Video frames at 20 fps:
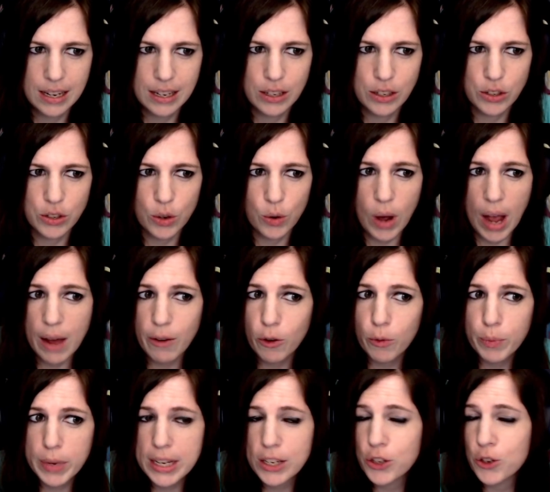So I will
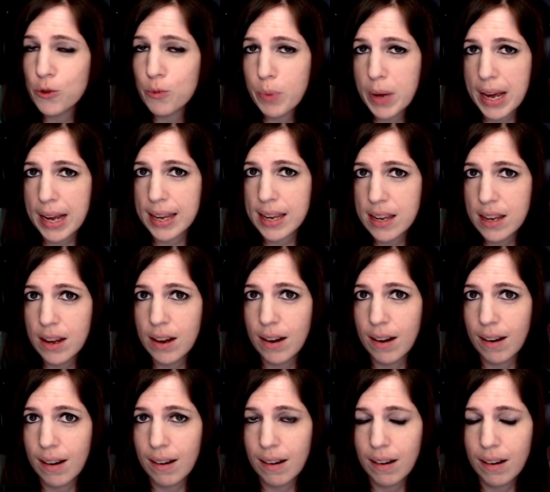meet you back
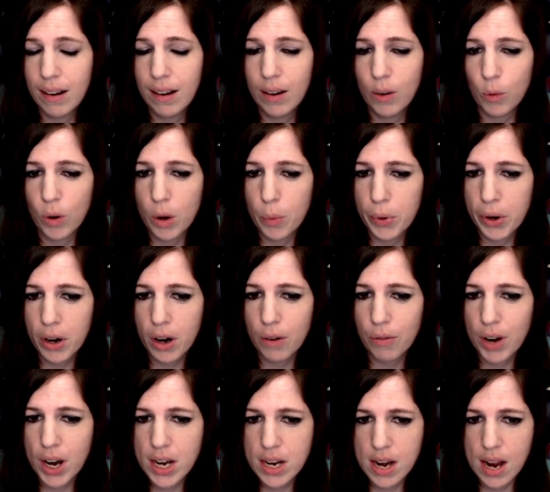here where we are
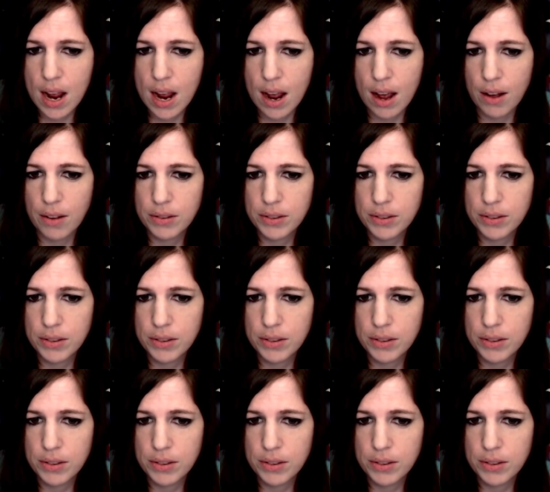right now.